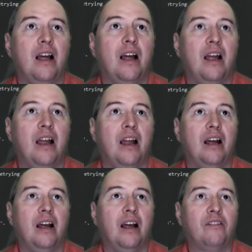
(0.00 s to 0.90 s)

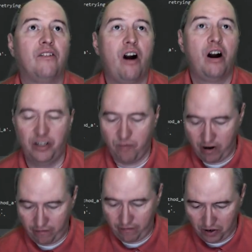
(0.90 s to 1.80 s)
and crossing
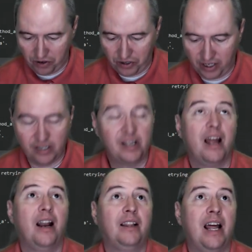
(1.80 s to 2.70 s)
my fingers is
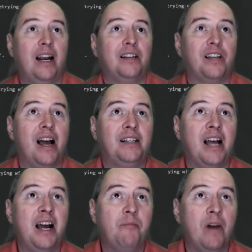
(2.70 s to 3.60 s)
that as I
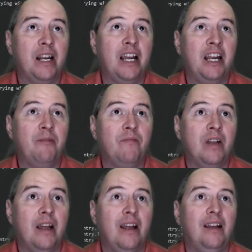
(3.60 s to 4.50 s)
type my name,
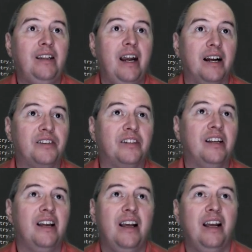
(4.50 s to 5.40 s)
yes,
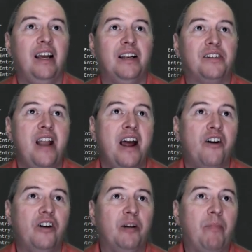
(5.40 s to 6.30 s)
it is
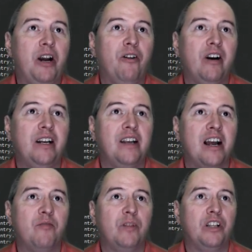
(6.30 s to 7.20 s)
now appearing
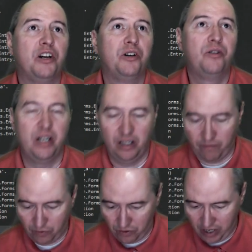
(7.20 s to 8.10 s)
down below in the
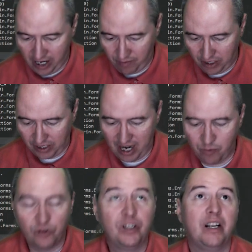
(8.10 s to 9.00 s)
full name
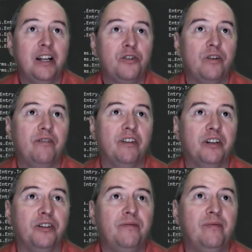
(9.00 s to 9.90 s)
disabled entry
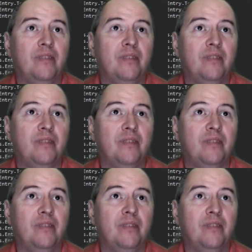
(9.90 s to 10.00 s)
field.